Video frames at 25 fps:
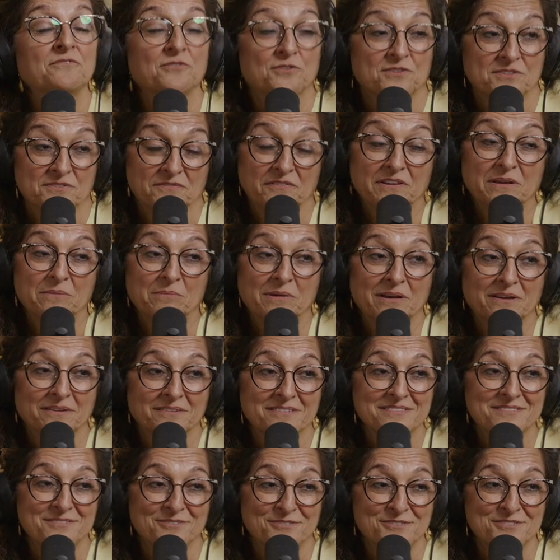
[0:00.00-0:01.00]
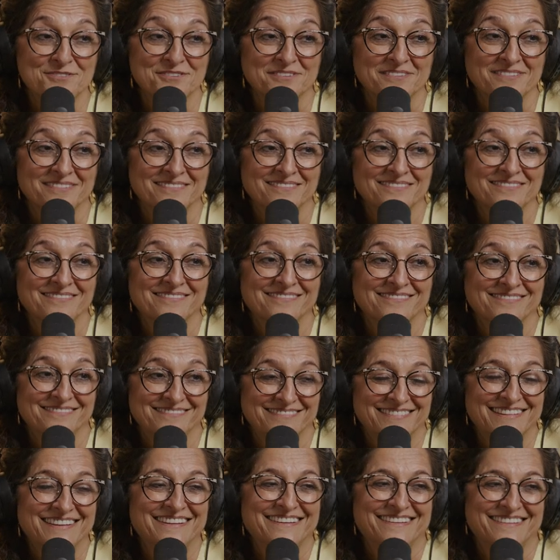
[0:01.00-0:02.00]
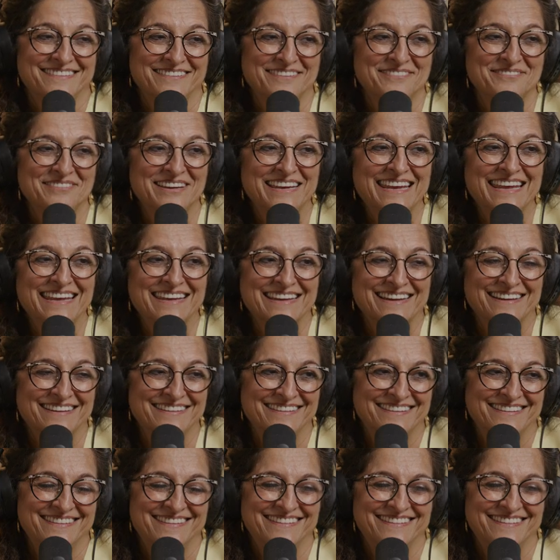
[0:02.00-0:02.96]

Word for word: First female surgeon. Oh wow! Yeah, of any kind.